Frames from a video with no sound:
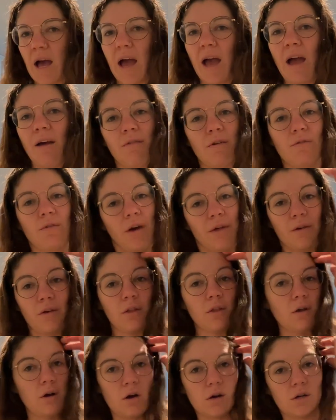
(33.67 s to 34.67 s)
I have a rather
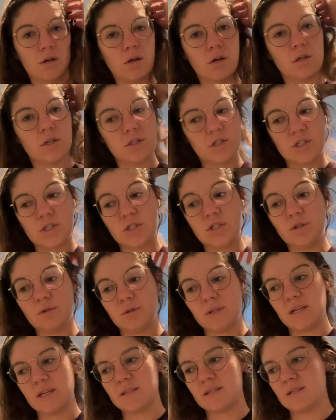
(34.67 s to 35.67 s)
long to-do
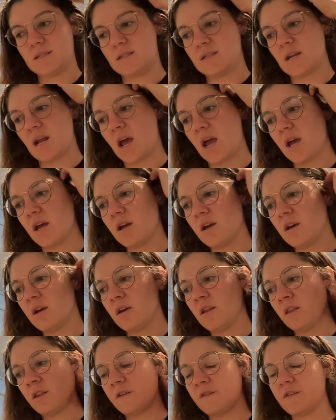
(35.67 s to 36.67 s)
list today.
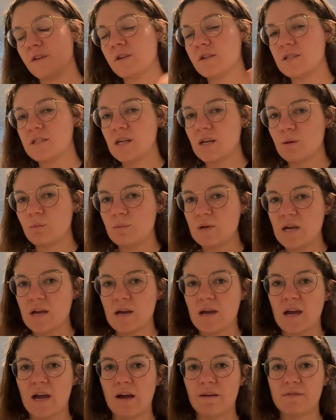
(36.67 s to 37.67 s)
The first thing being
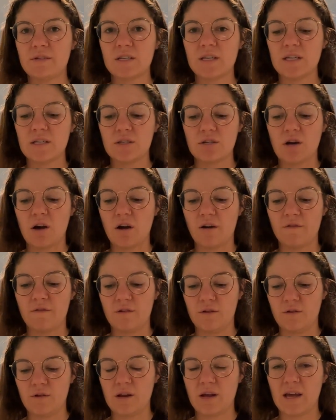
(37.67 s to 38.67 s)
I have to get dog
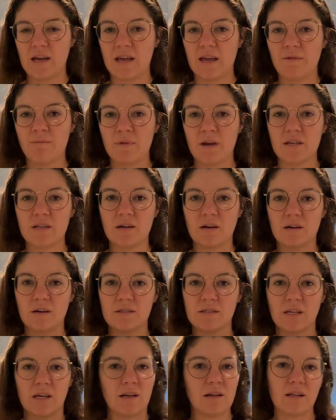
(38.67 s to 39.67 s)
food. I gave my
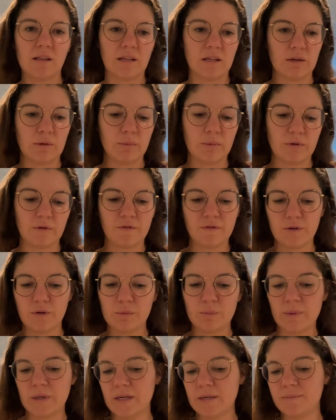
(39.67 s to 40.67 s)
dogs like a little bit of
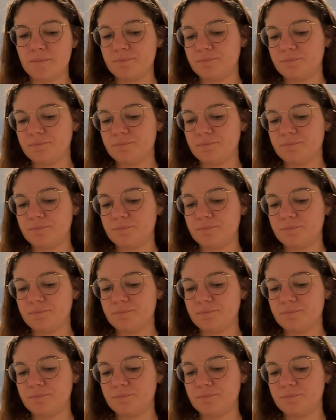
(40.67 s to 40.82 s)
food, but